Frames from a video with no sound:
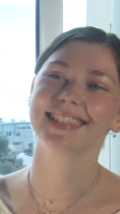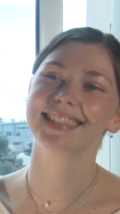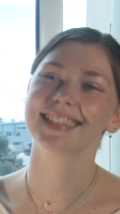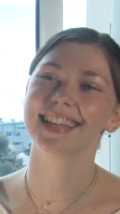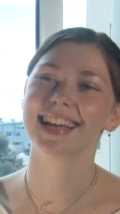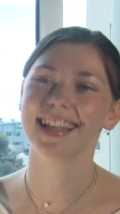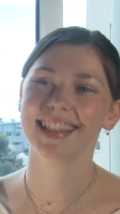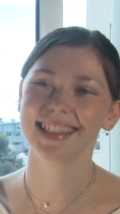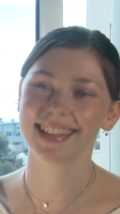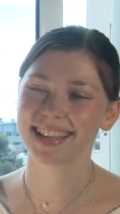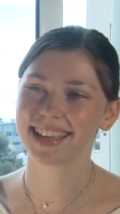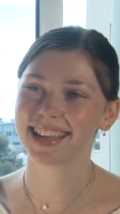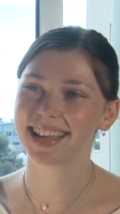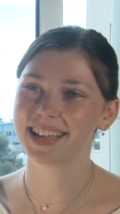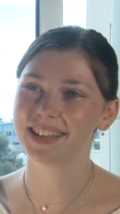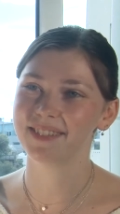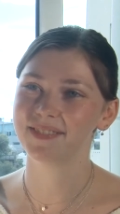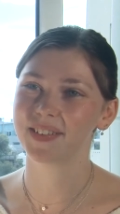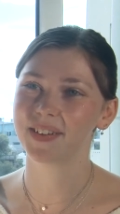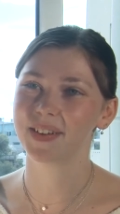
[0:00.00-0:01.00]
this other
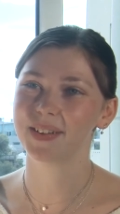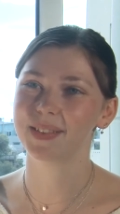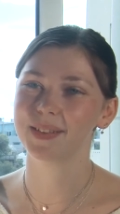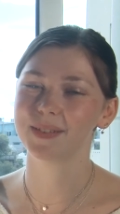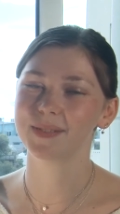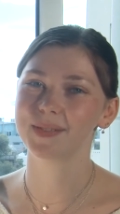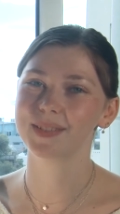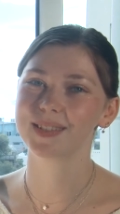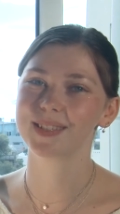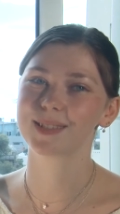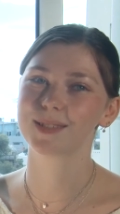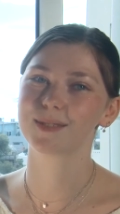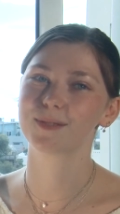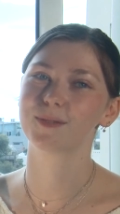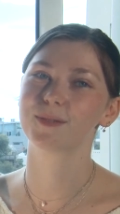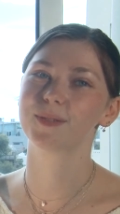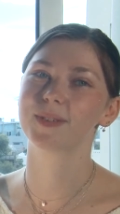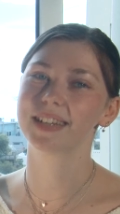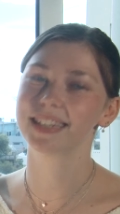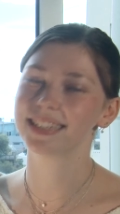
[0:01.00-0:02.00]
chemo that was
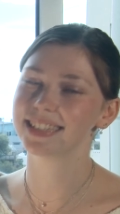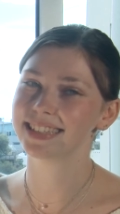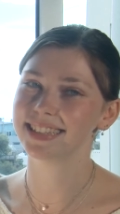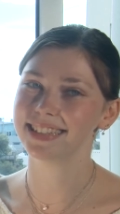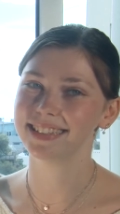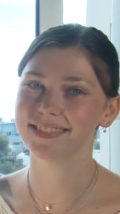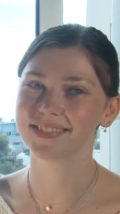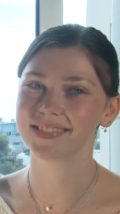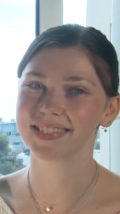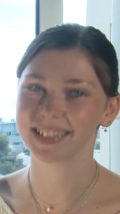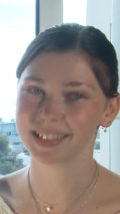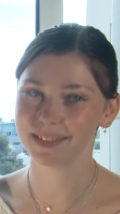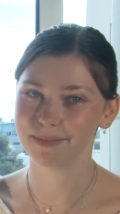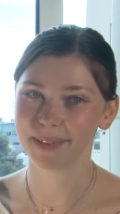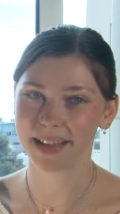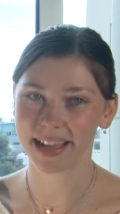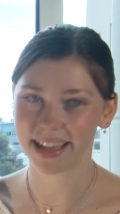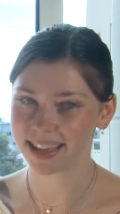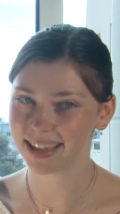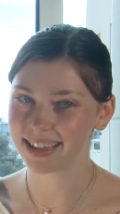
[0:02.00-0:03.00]
really, really
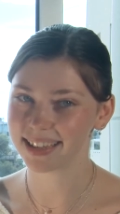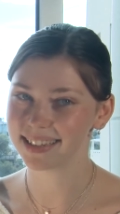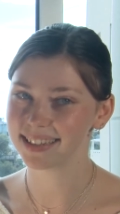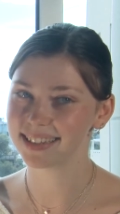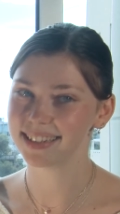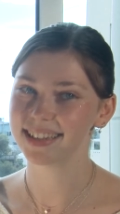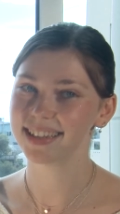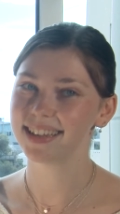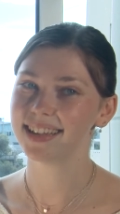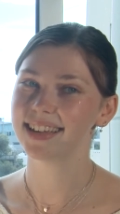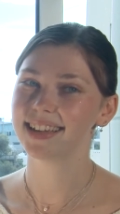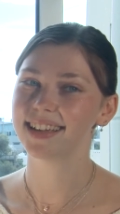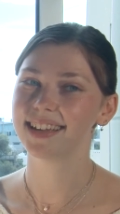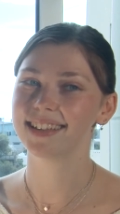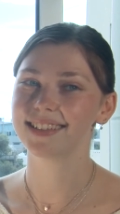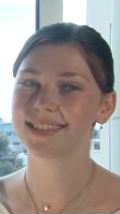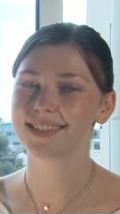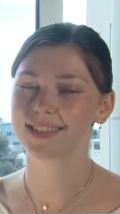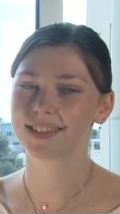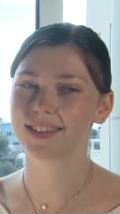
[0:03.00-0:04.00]
bad.
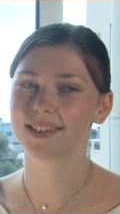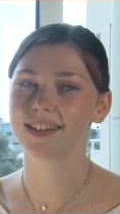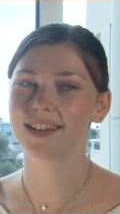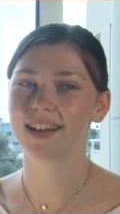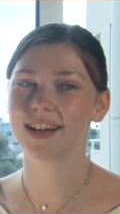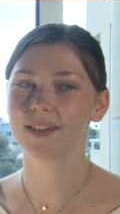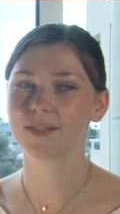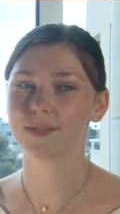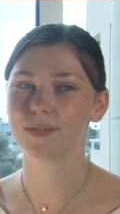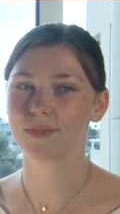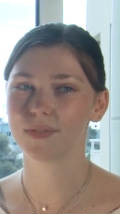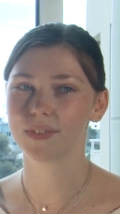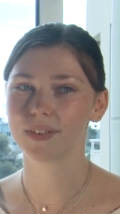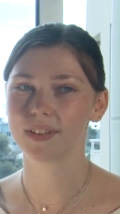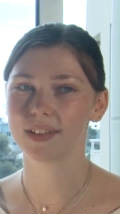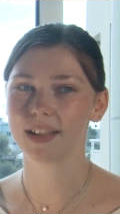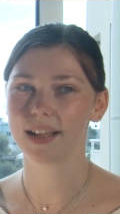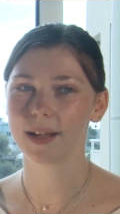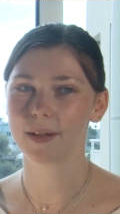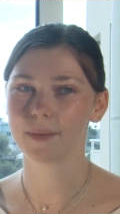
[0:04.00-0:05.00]
And so I would
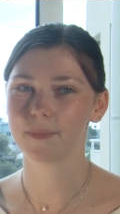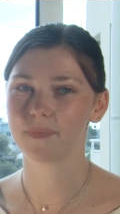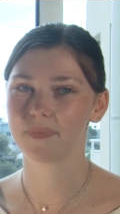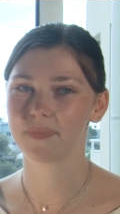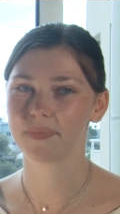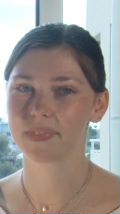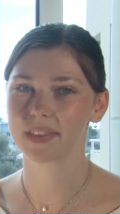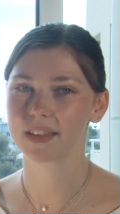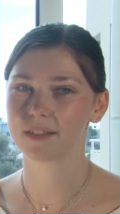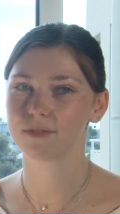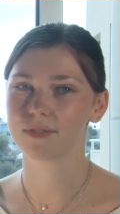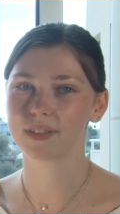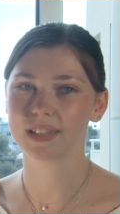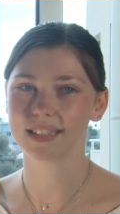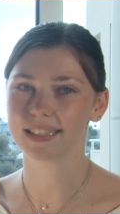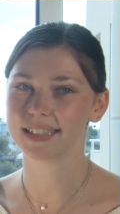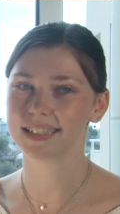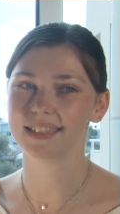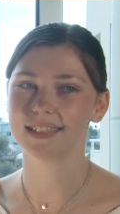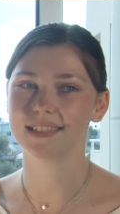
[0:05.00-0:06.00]
feel
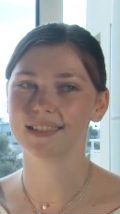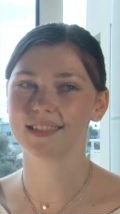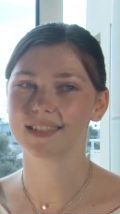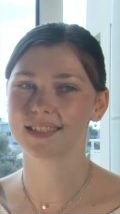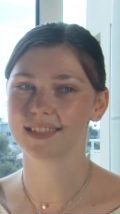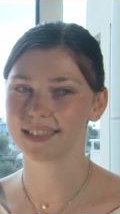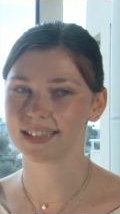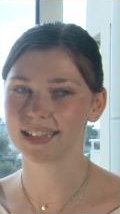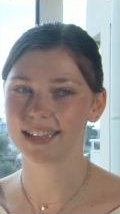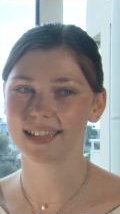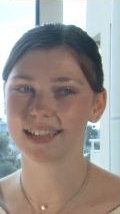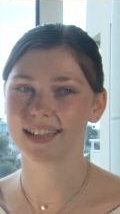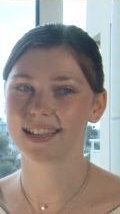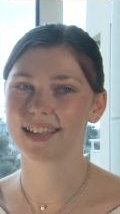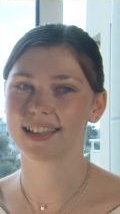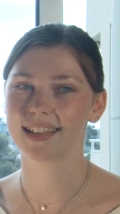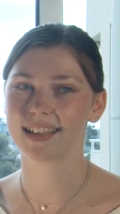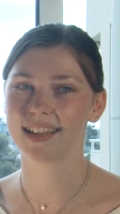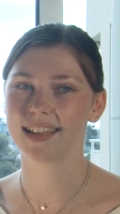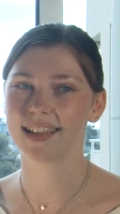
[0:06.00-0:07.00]
really sick.
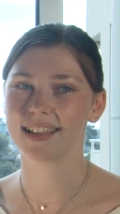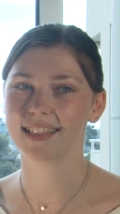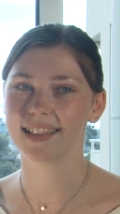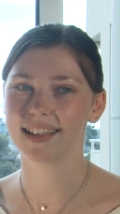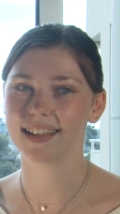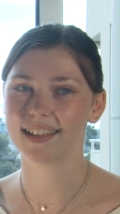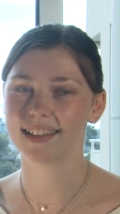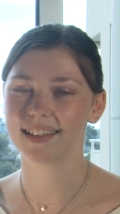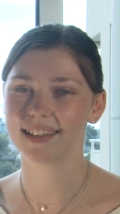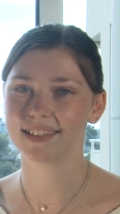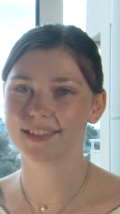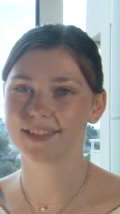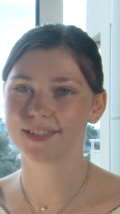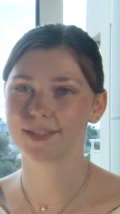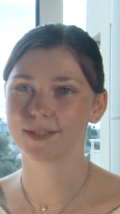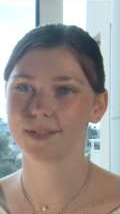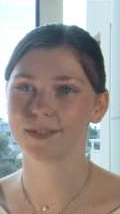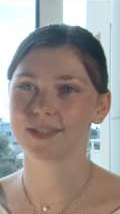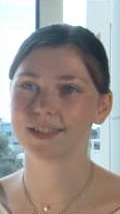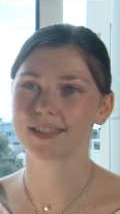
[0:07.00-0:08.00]
And then as
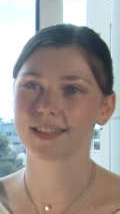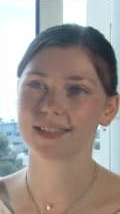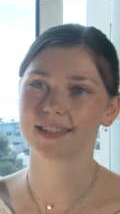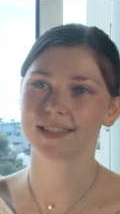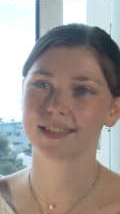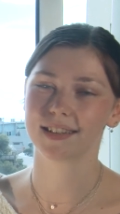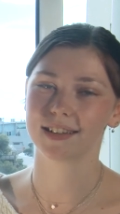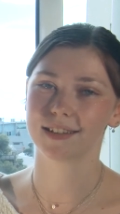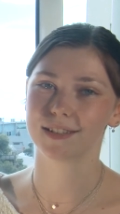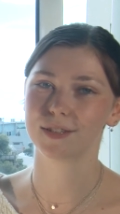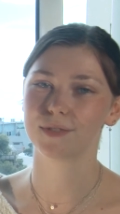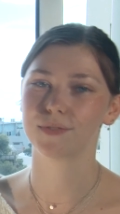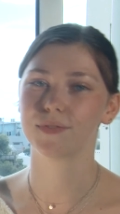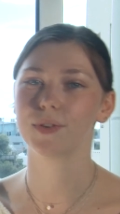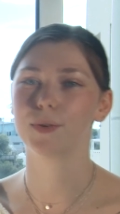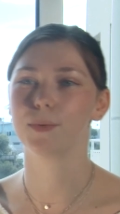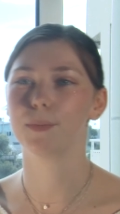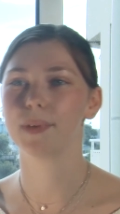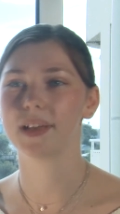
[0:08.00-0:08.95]
soon as I'd start to feel